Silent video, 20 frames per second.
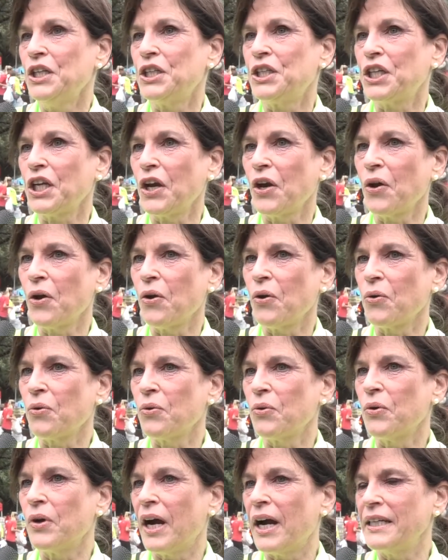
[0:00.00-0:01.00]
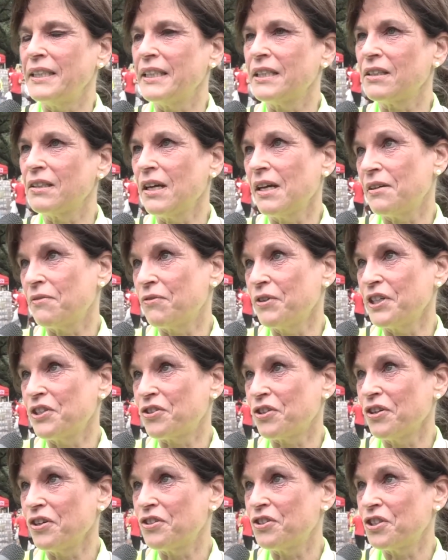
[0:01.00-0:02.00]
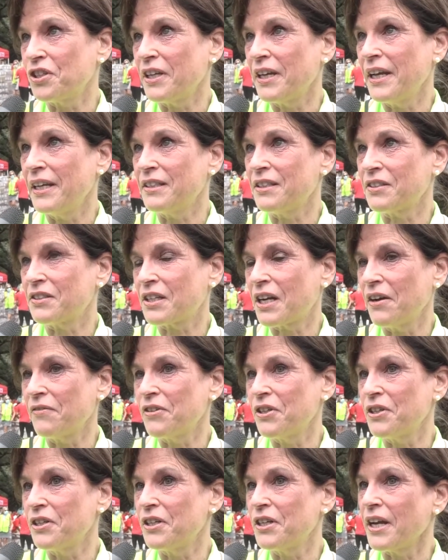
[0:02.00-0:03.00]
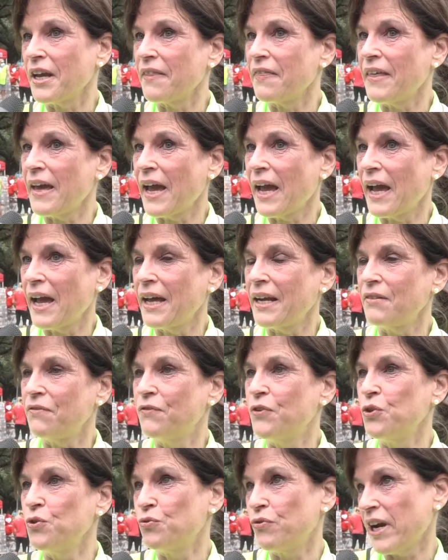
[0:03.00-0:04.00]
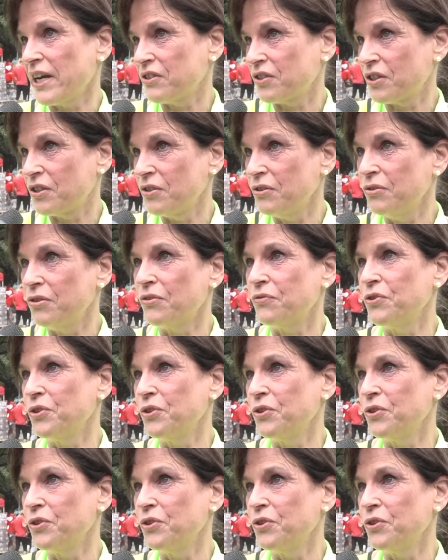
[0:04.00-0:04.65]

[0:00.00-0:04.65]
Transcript: So I did a lot of research and discovered that food rescue, or